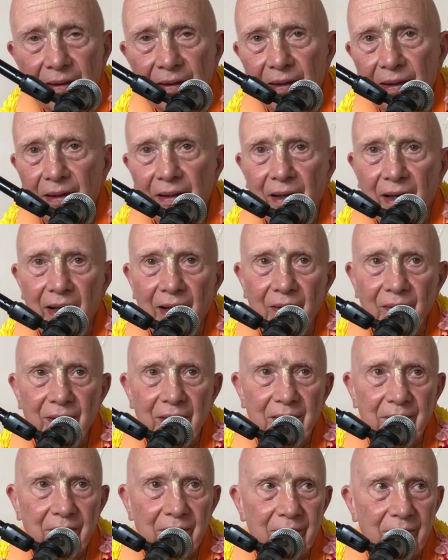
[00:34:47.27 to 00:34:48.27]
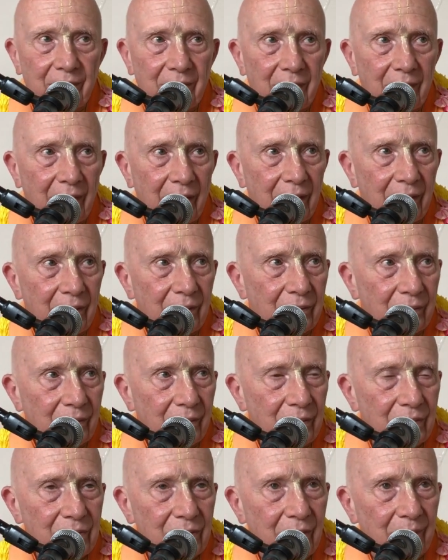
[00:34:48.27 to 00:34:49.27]
and how he how
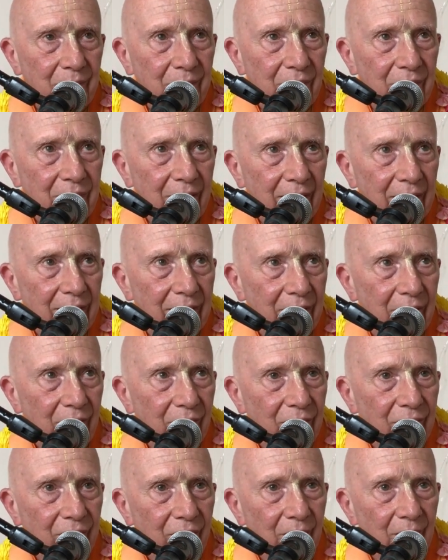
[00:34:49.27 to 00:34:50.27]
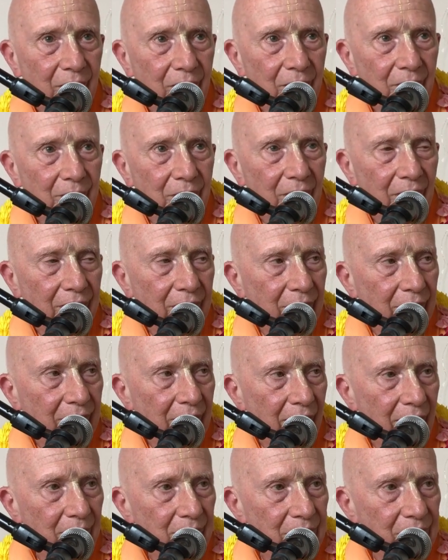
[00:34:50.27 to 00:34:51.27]
Krishna protected her from her brother
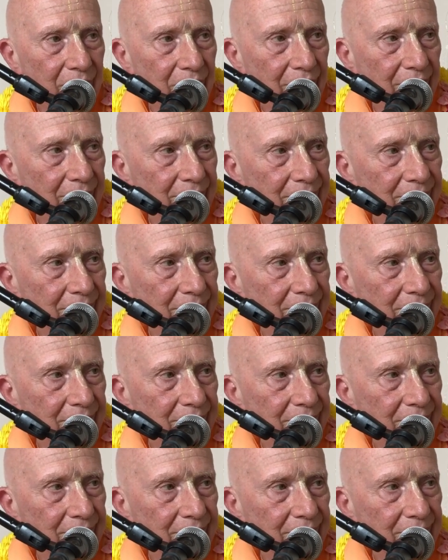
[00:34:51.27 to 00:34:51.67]
Kamsa.